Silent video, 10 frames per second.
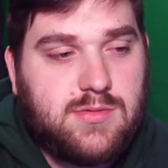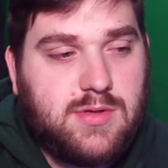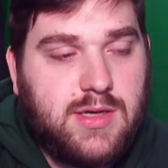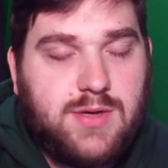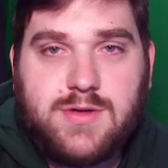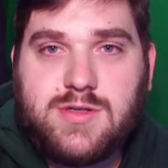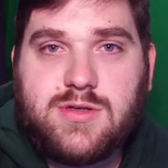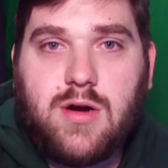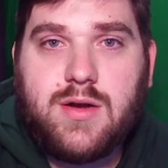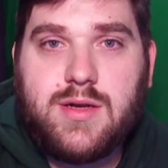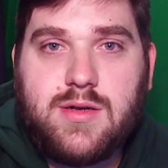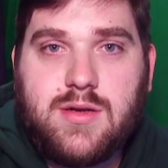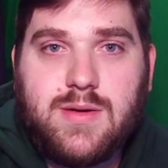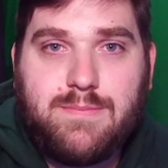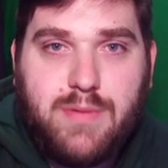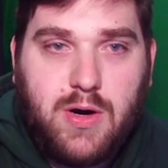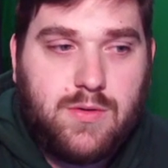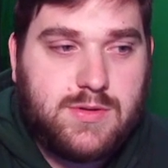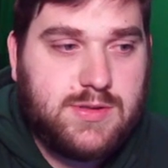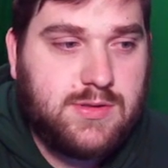and he would have started in a
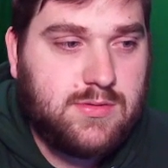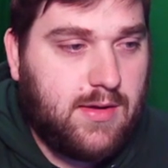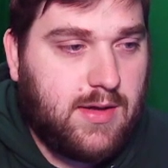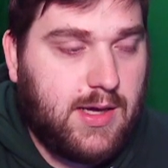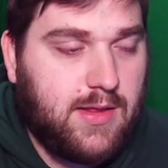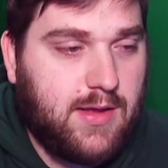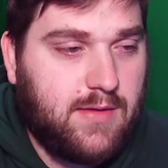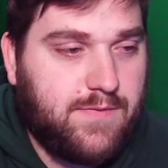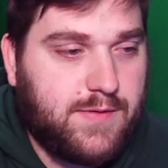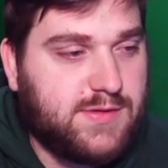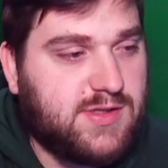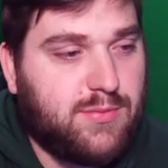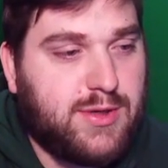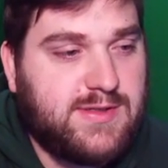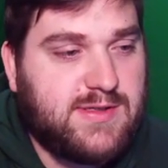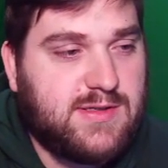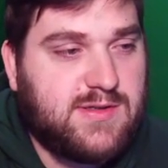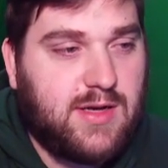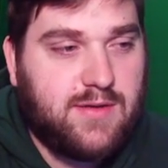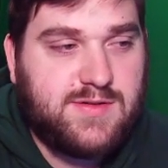boat, and then for some reason, instead of